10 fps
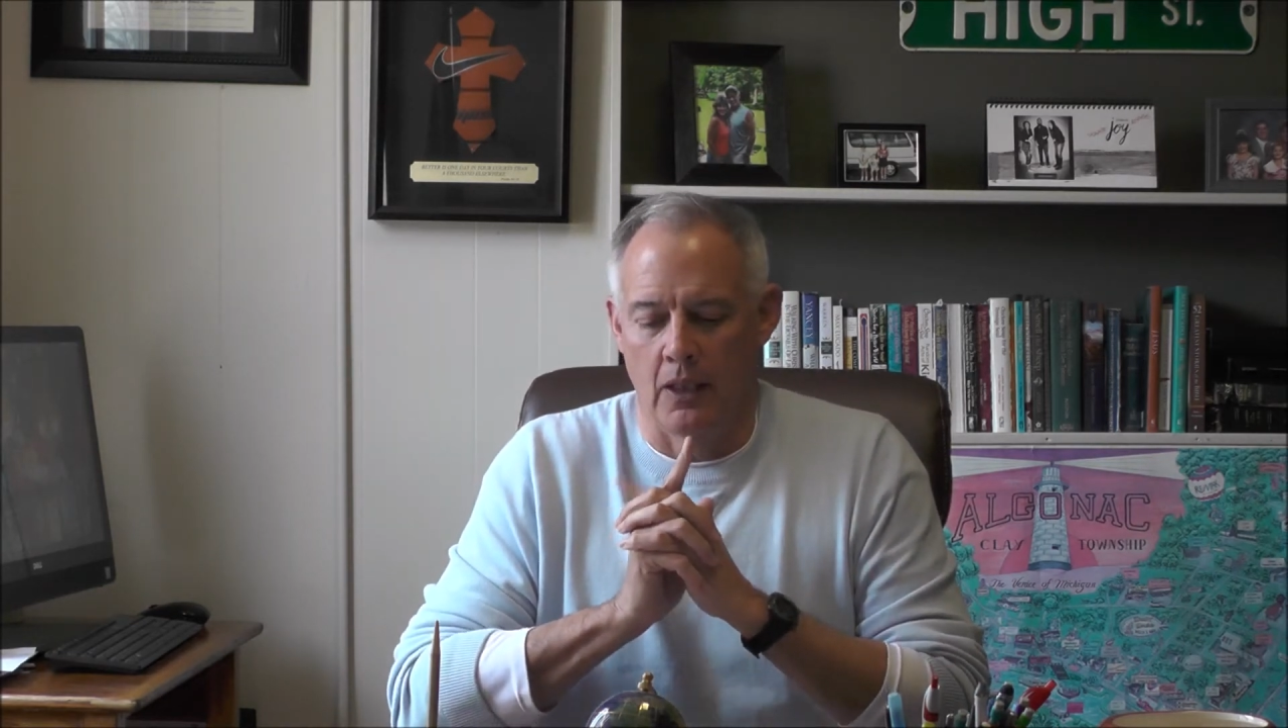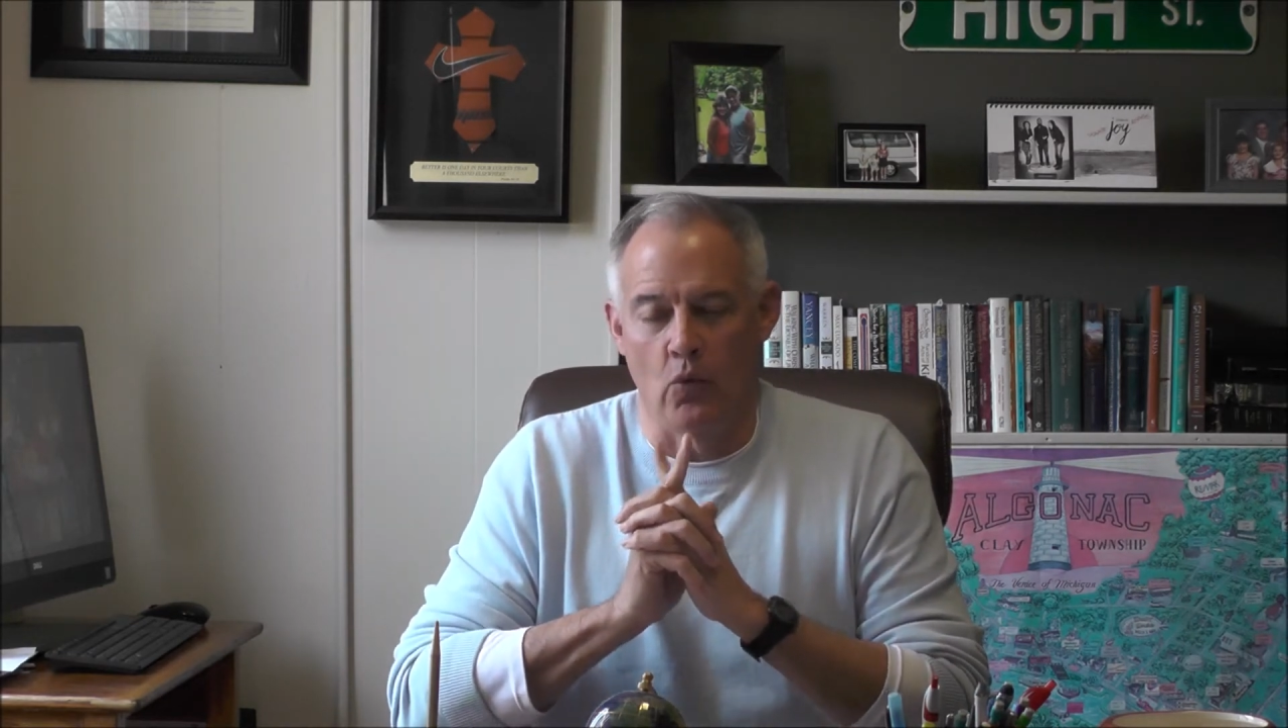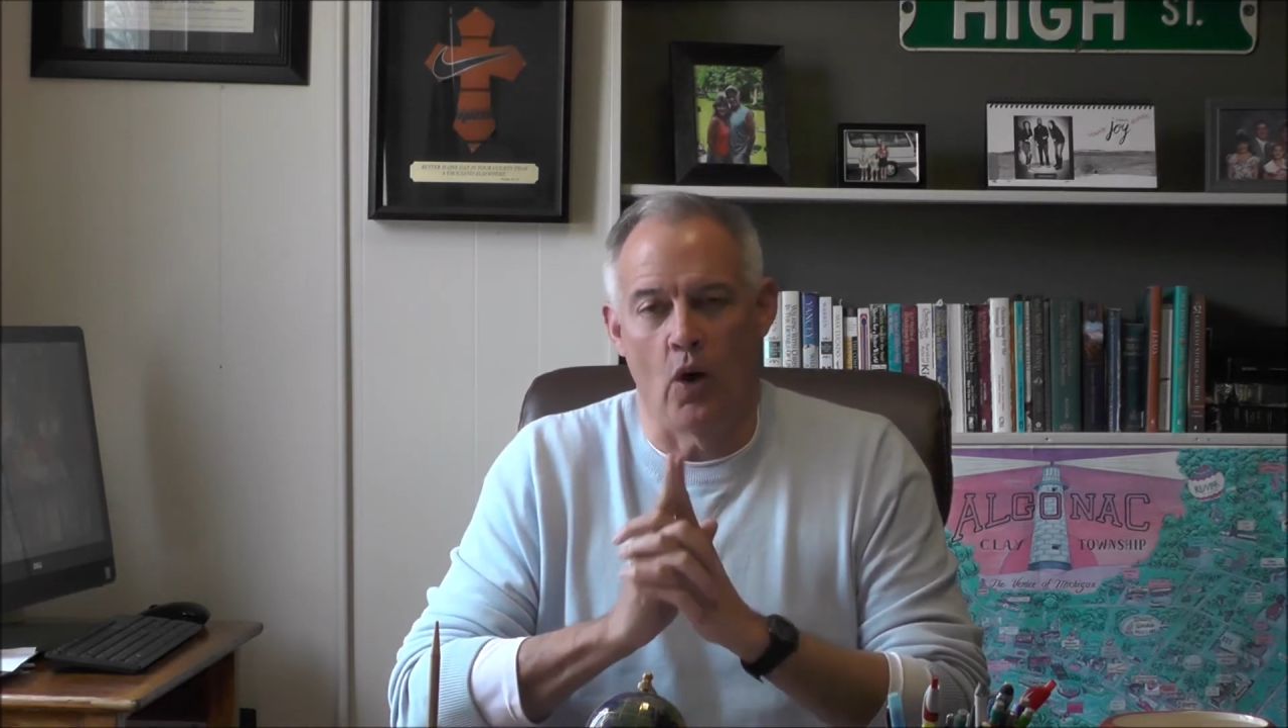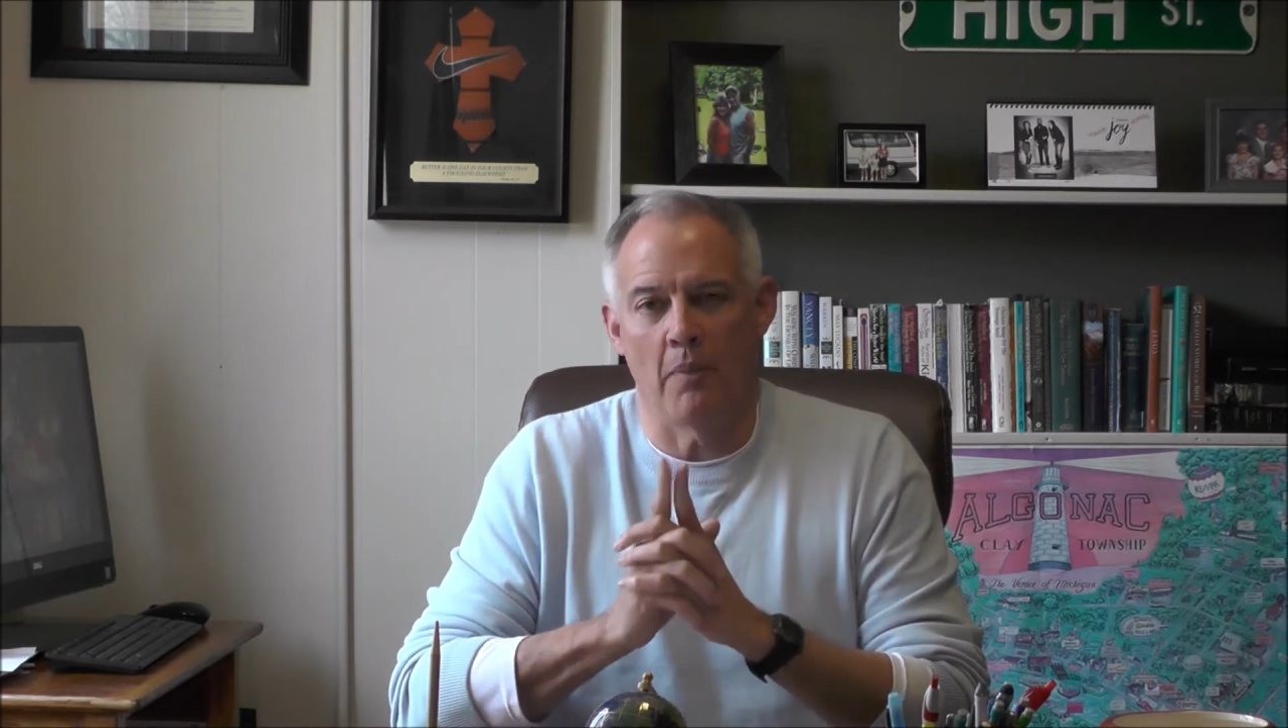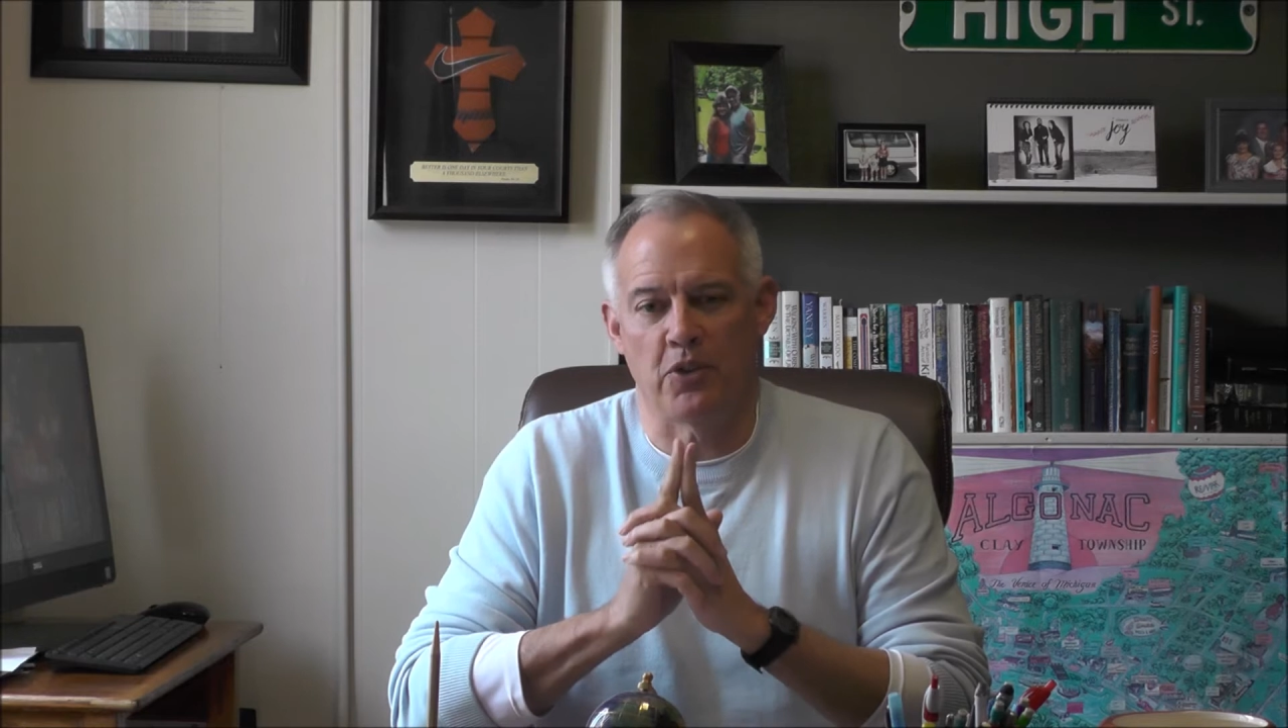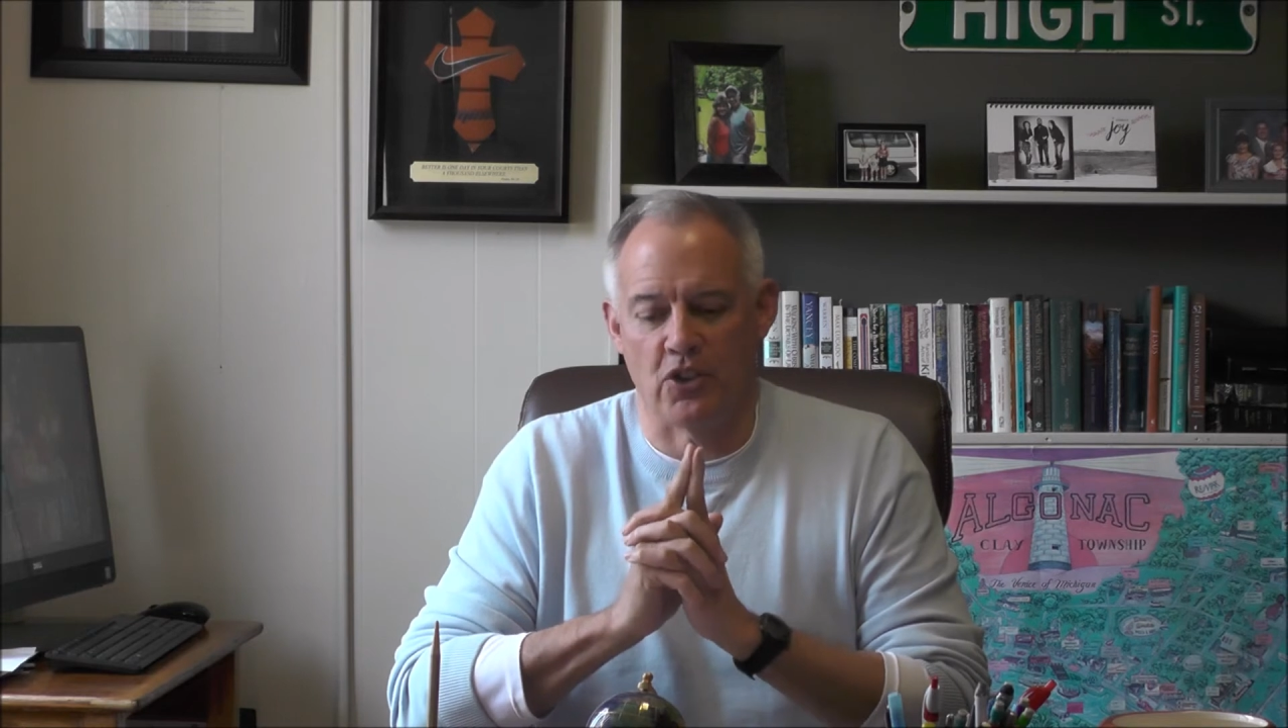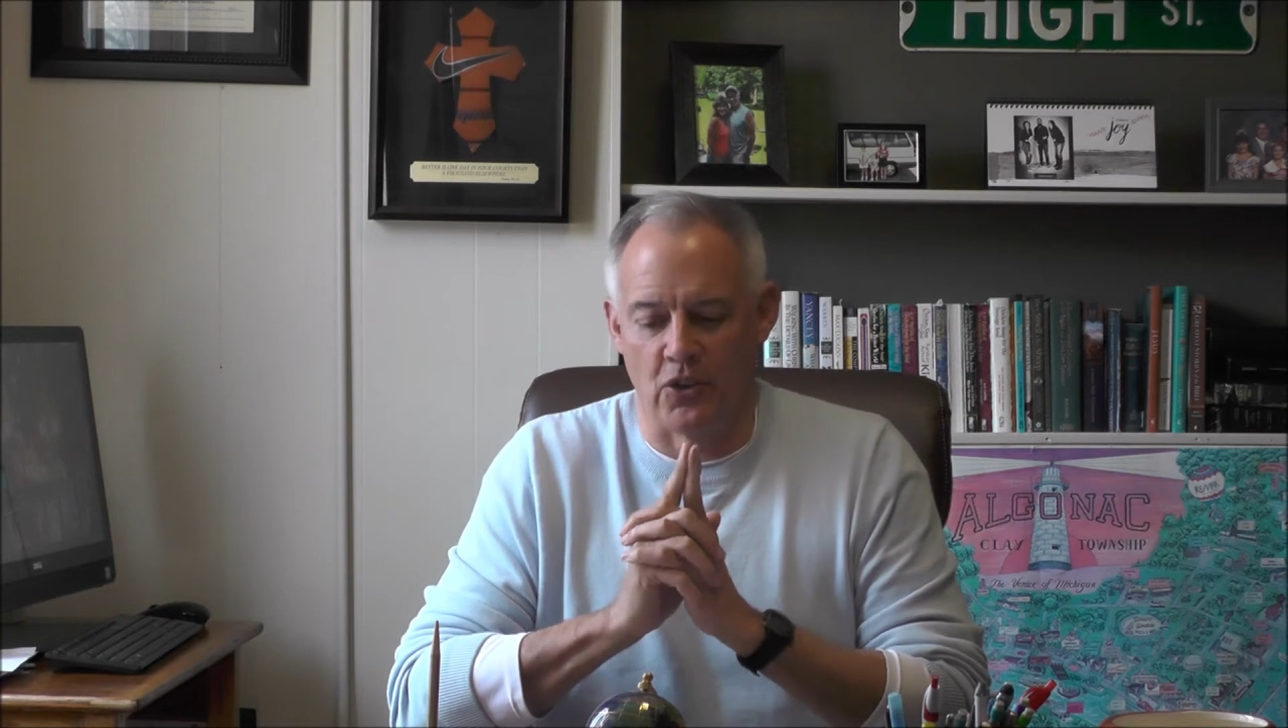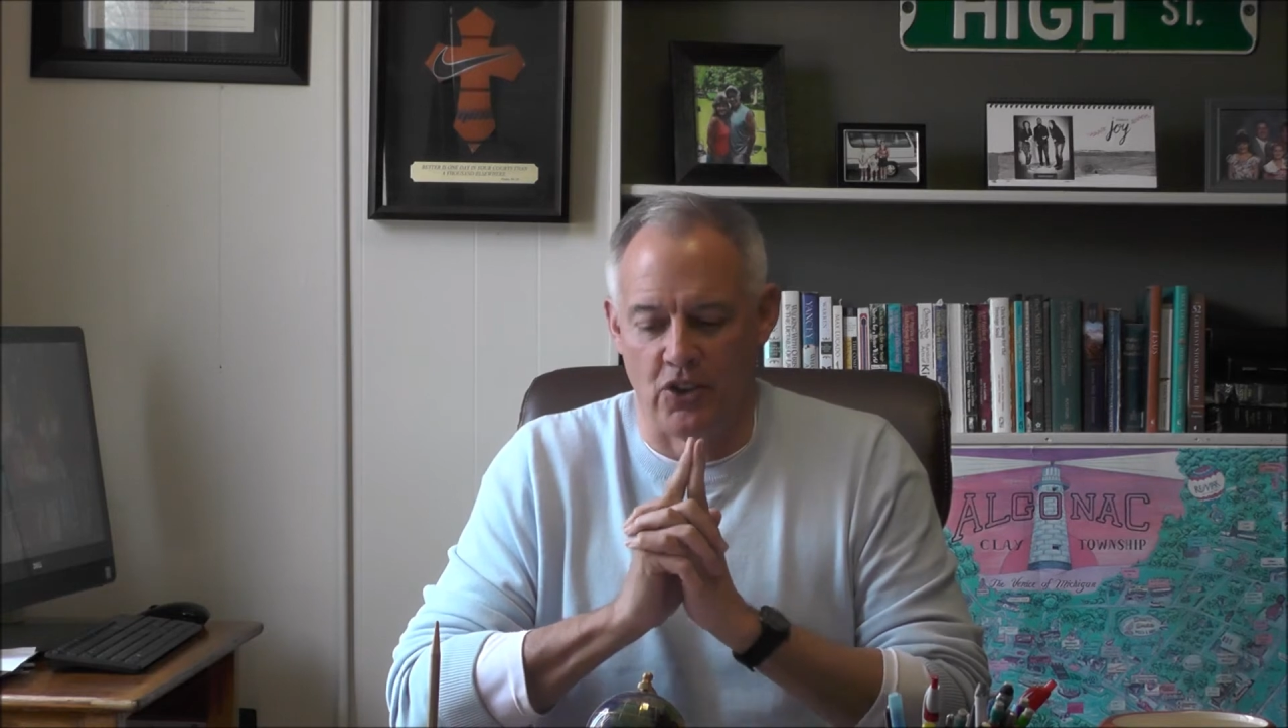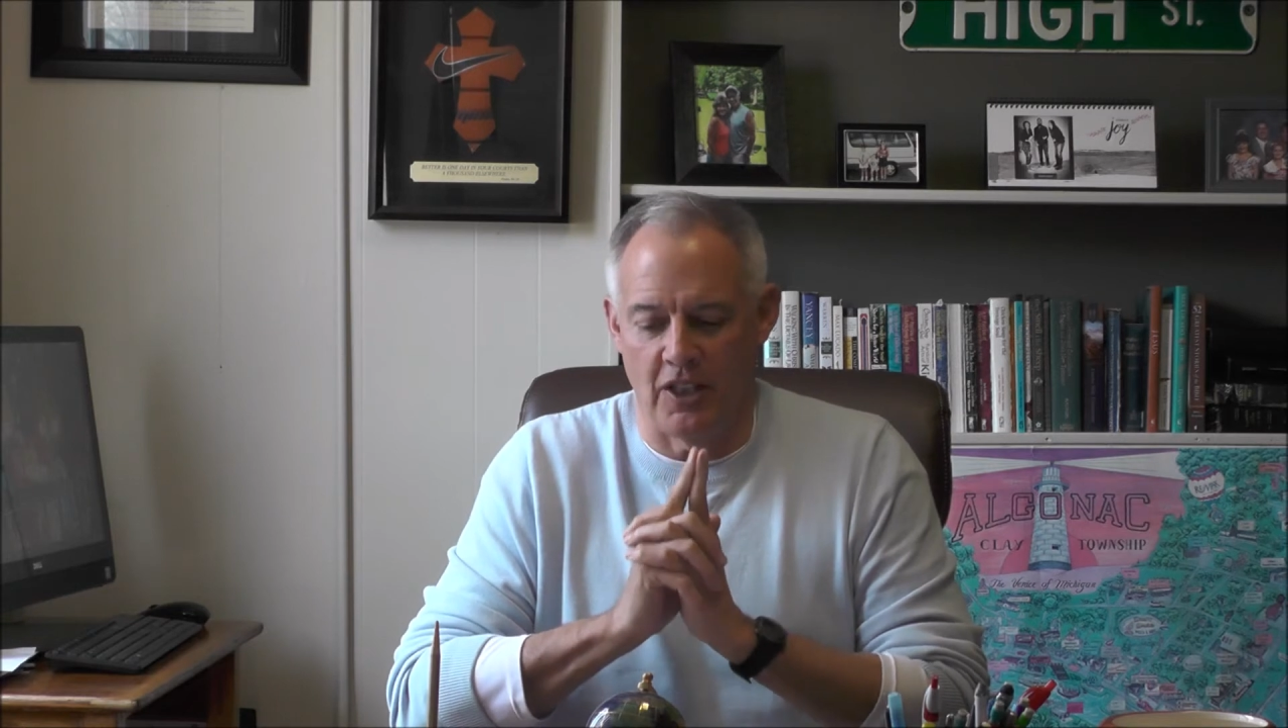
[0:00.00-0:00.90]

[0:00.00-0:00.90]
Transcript: in Webster's